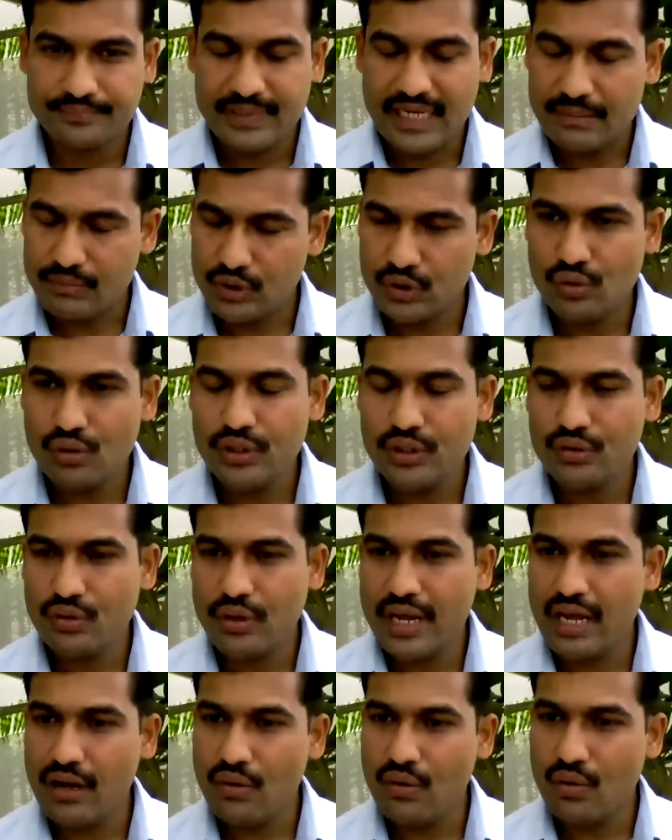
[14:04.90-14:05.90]
I'm sure you
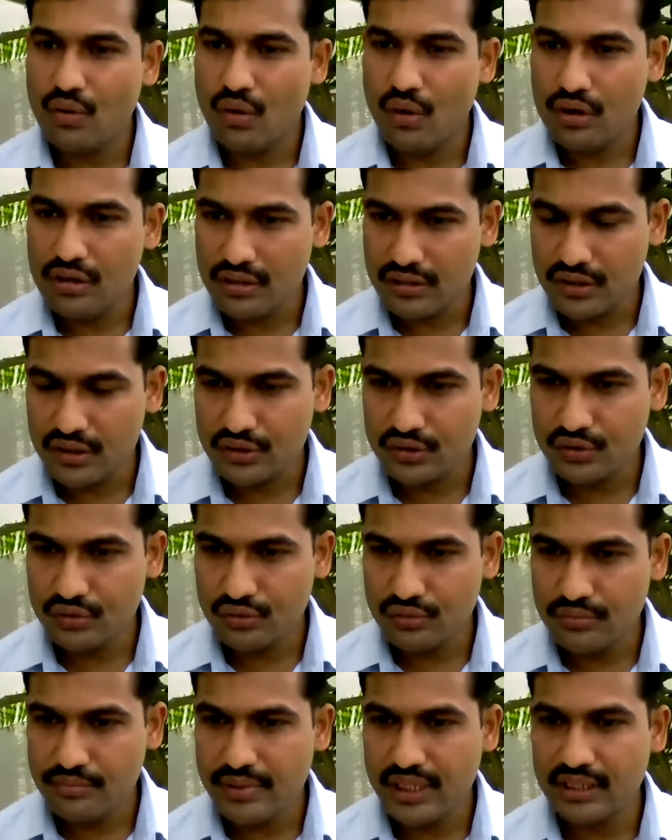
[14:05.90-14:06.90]
have all
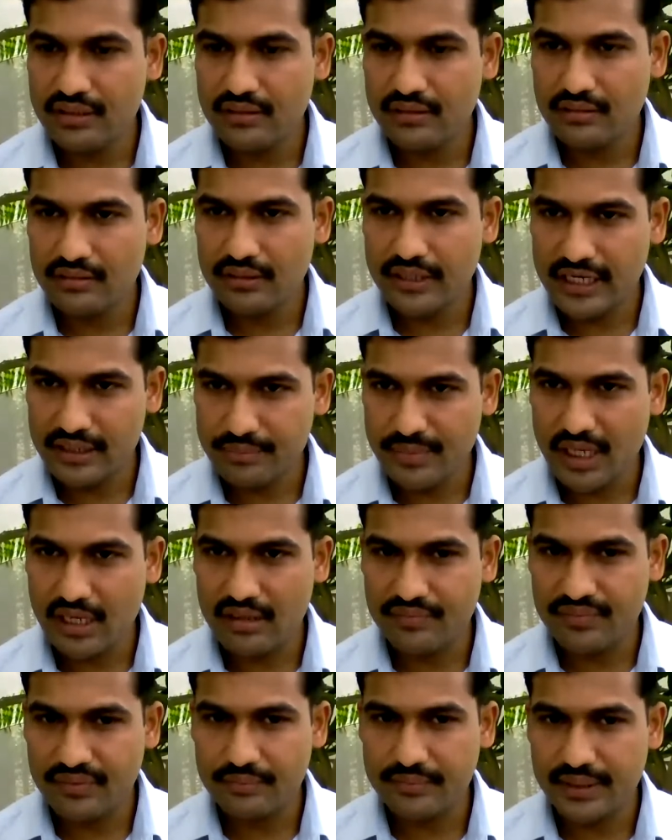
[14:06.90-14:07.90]
understood, but let me
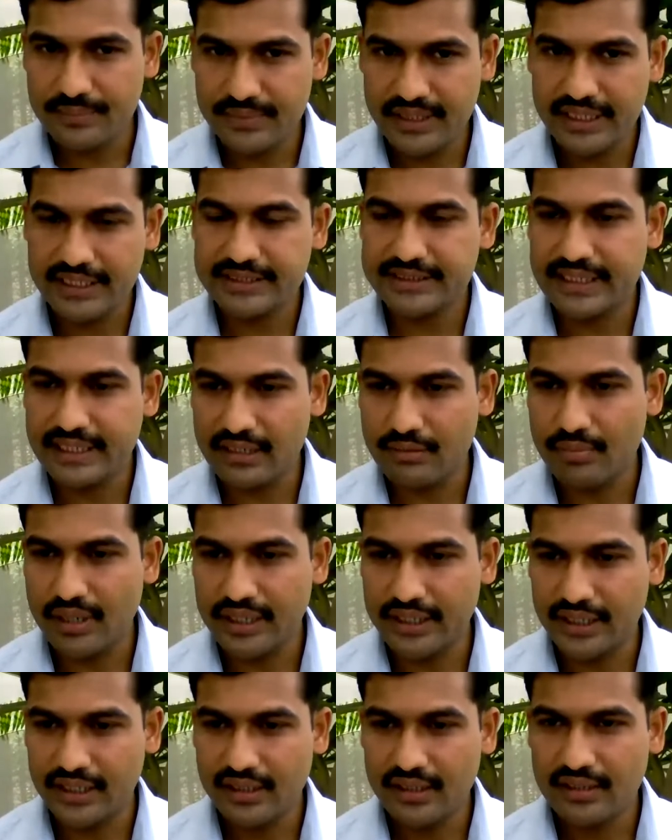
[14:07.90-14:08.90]
confirm if there is
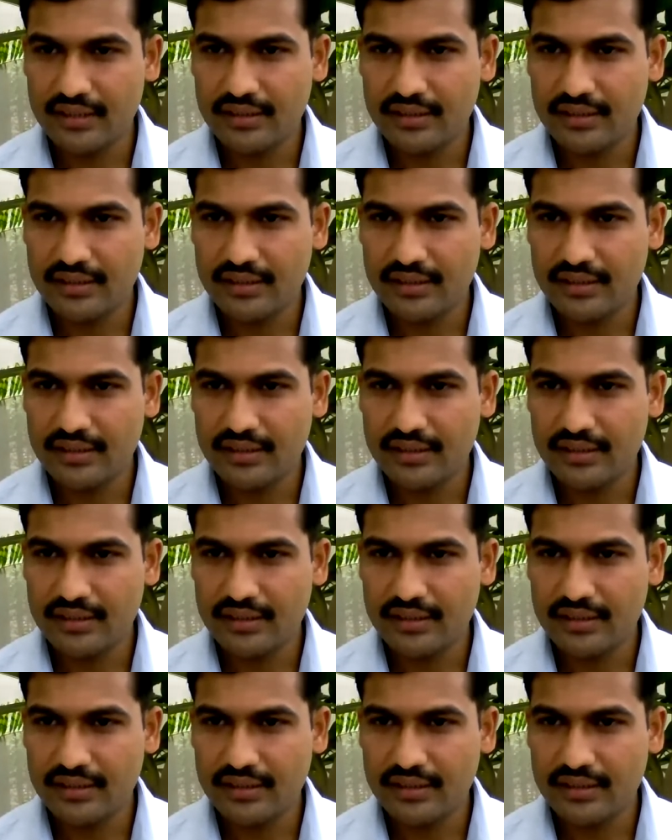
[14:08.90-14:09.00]
anybody.